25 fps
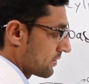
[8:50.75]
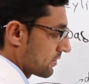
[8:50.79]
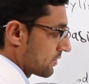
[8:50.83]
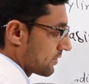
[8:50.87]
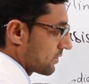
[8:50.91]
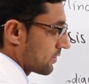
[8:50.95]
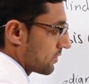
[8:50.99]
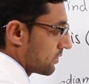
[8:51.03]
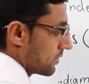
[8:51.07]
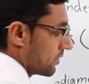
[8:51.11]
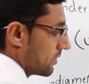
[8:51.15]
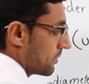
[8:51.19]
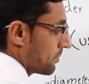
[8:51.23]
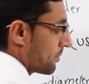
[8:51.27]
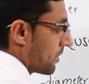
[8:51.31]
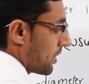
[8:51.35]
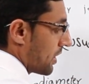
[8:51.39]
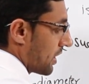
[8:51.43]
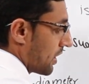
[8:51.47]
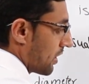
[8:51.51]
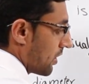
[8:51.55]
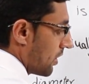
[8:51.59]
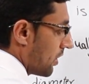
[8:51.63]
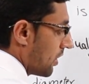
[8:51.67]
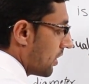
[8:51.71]
2 pi
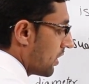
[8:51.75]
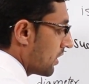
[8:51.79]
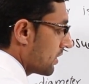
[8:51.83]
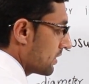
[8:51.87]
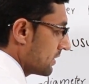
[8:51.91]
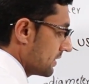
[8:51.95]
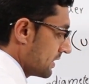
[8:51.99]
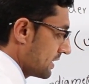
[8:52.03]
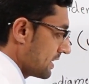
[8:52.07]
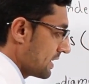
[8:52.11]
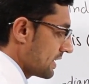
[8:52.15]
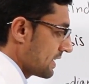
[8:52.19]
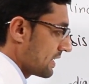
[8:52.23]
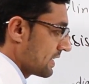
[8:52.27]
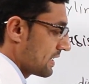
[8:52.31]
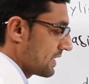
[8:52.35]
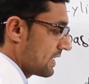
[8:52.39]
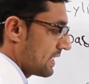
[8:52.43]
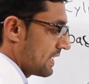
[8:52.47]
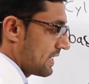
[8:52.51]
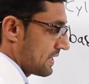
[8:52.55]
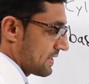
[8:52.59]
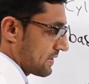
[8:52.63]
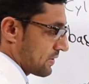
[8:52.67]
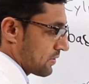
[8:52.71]
r
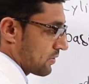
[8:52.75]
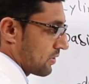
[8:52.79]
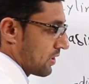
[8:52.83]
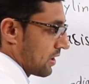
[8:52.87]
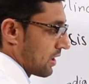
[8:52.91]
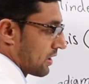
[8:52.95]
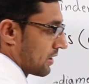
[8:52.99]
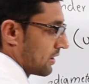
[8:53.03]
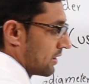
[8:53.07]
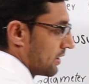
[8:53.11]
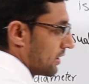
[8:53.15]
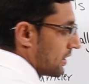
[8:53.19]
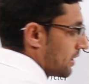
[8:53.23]
square.